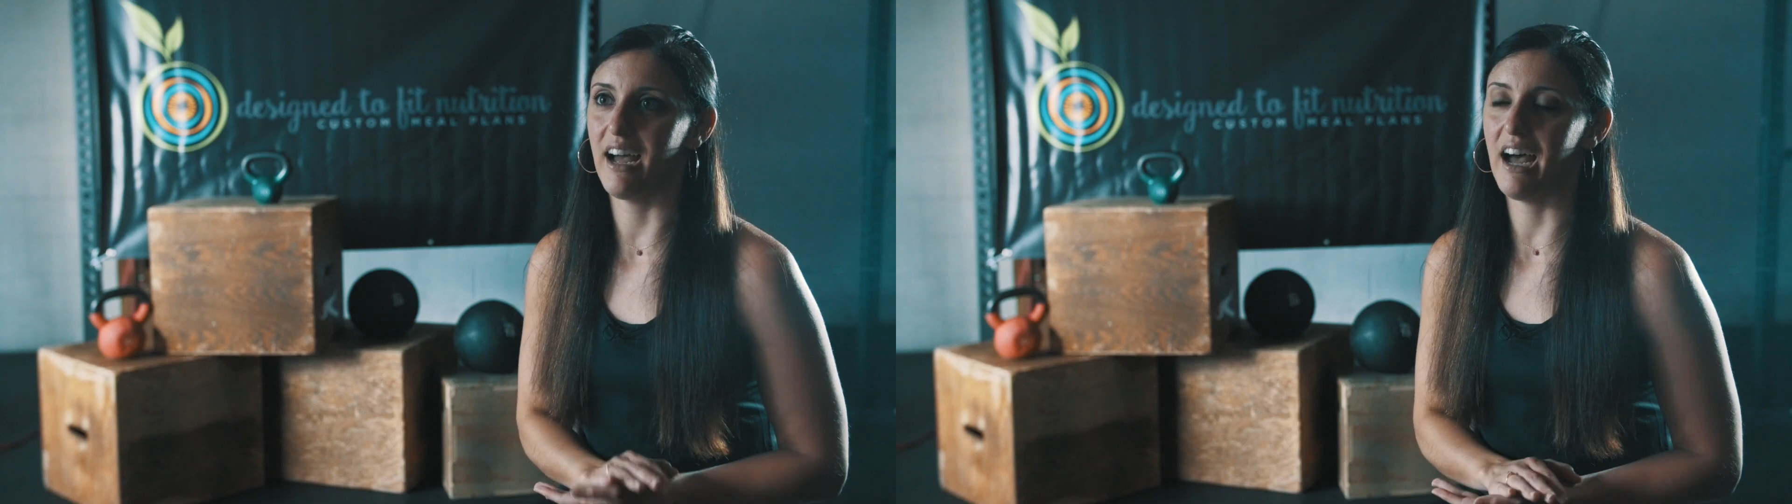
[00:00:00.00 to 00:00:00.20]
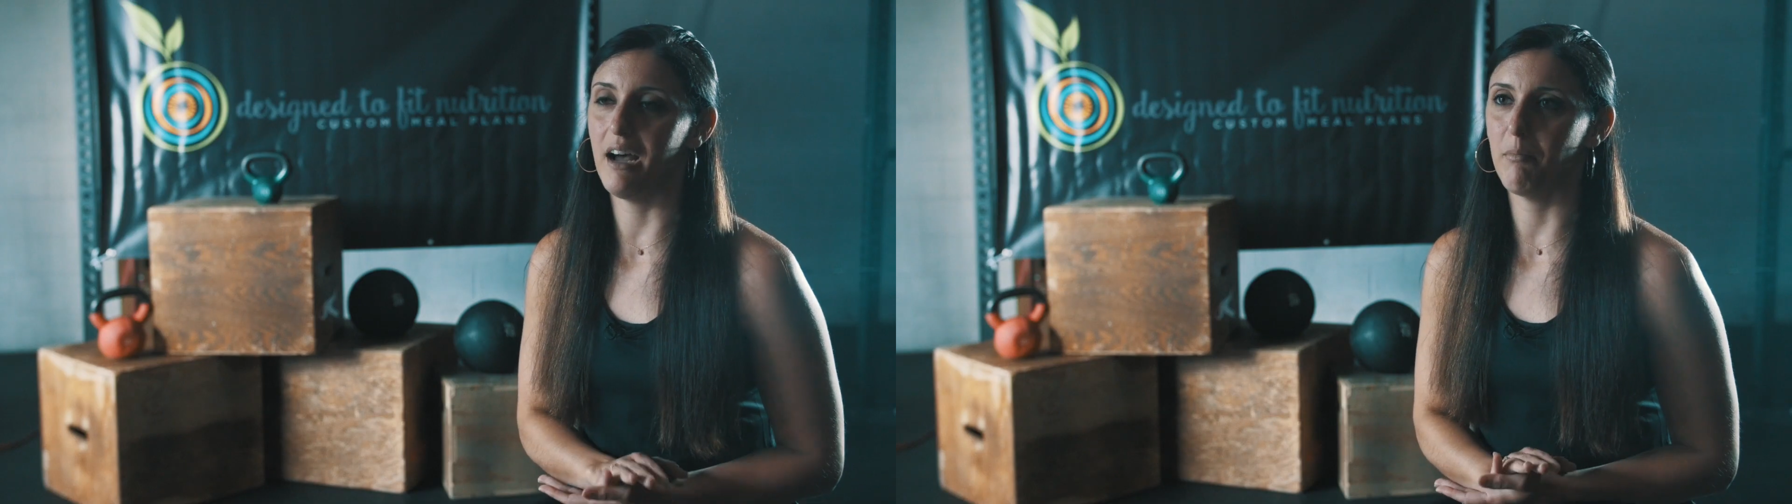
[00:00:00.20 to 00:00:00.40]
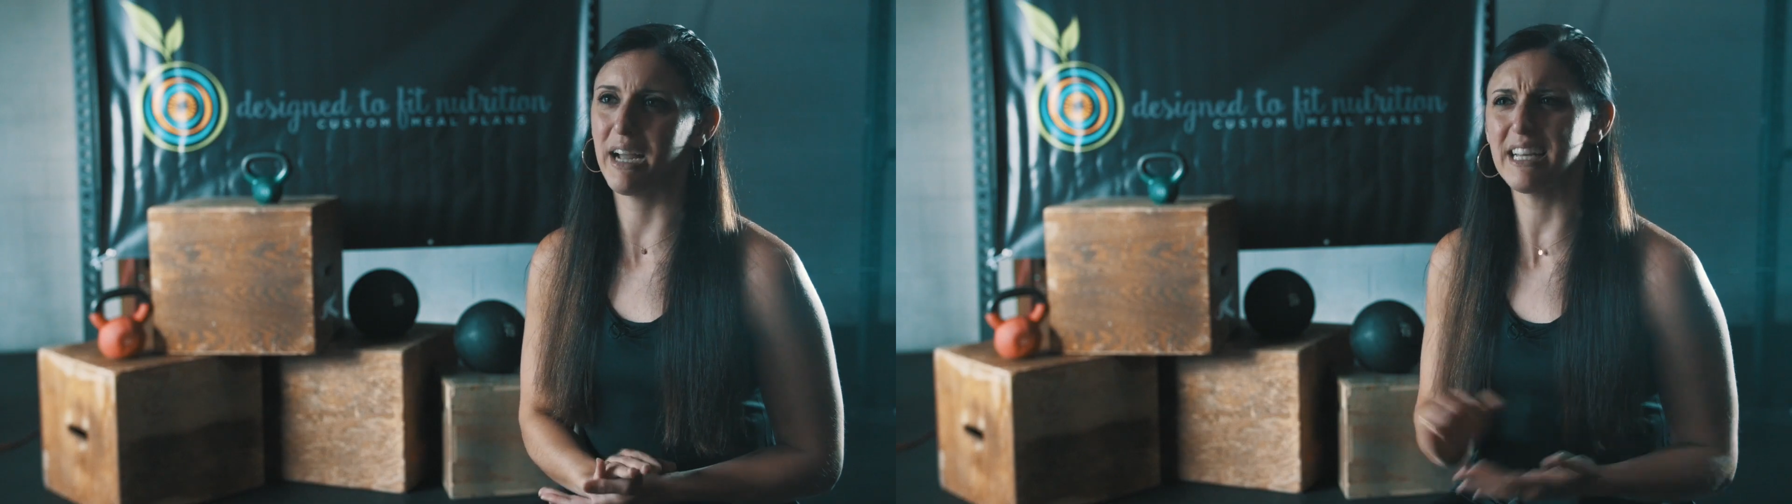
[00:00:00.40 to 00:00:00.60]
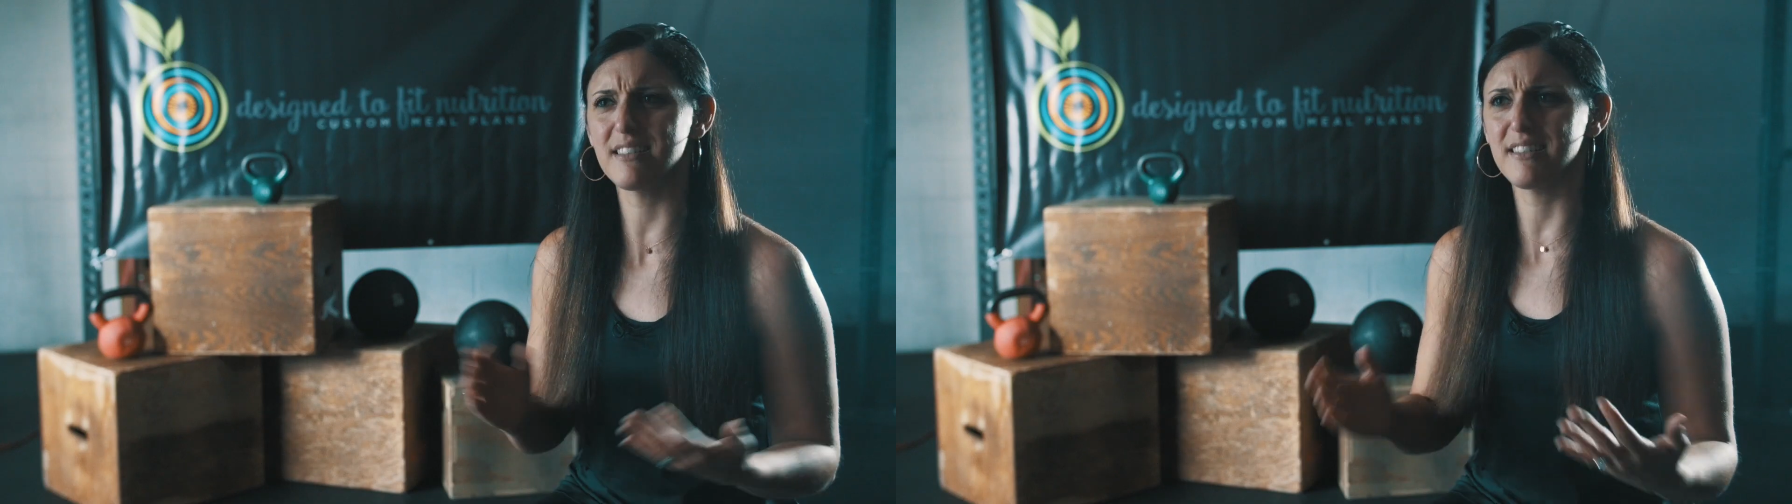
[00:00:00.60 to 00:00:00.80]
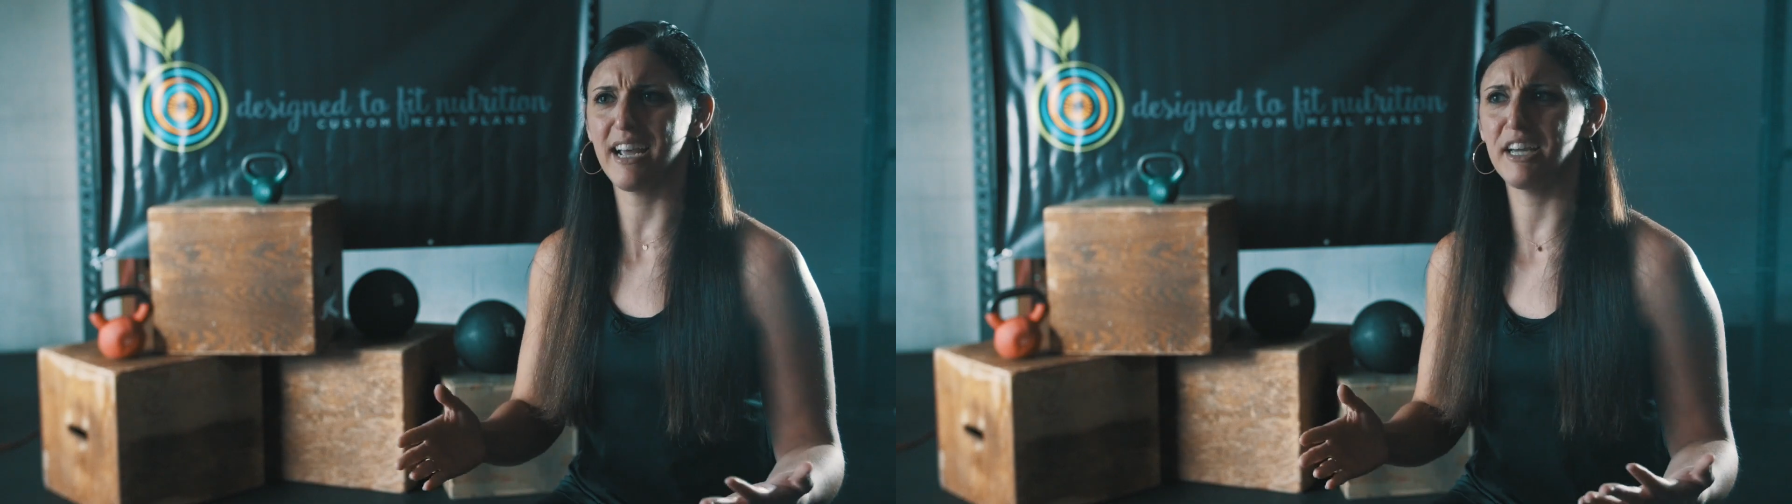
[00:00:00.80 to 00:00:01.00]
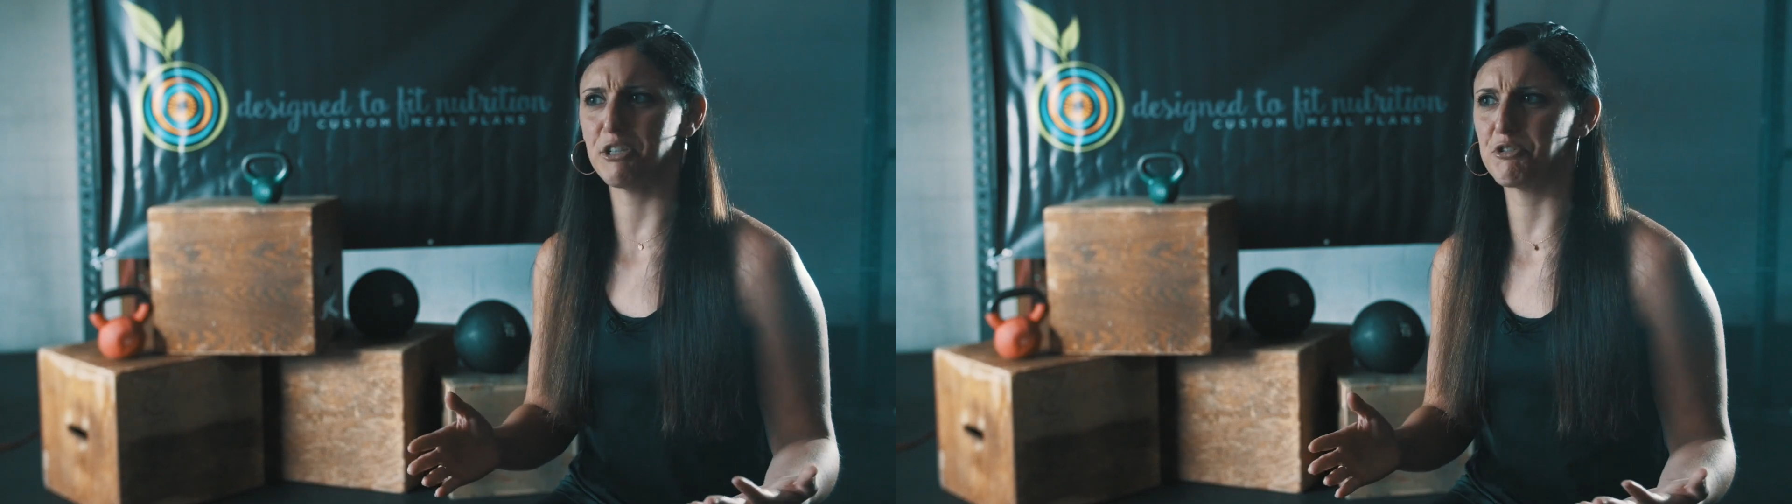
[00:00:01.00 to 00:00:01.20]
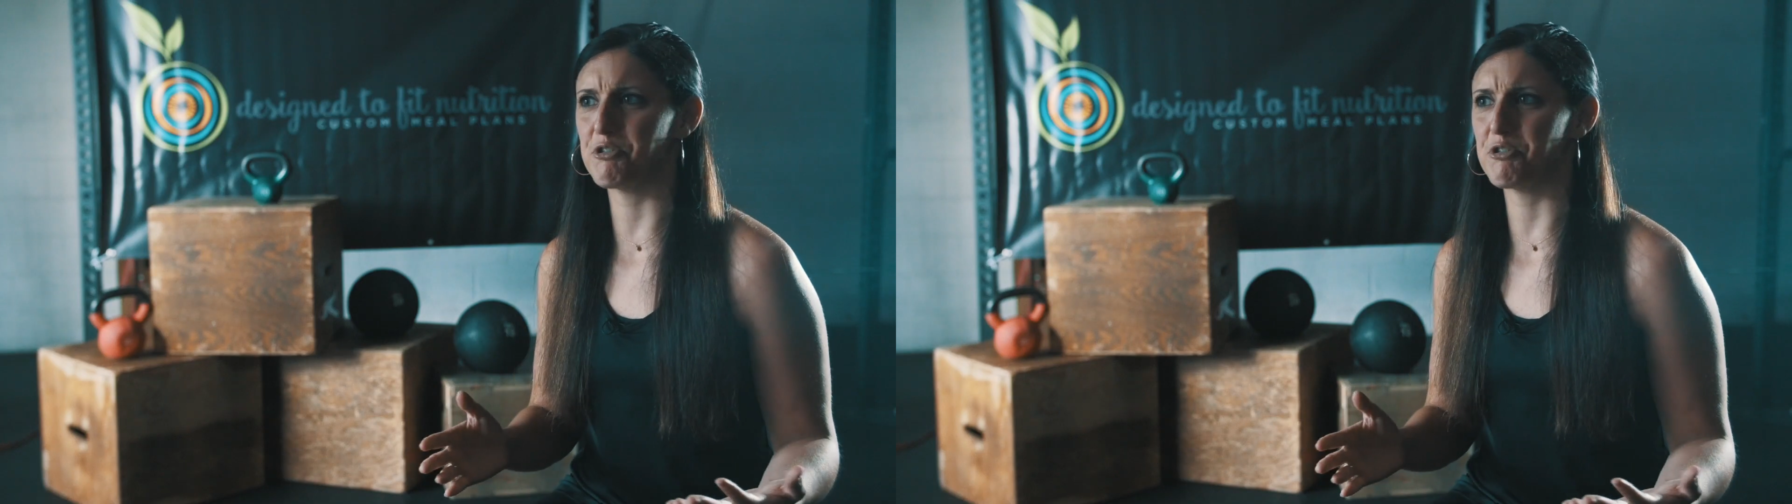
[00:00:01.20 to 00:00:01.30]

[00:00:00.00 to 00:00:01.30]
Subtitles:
I guess diet is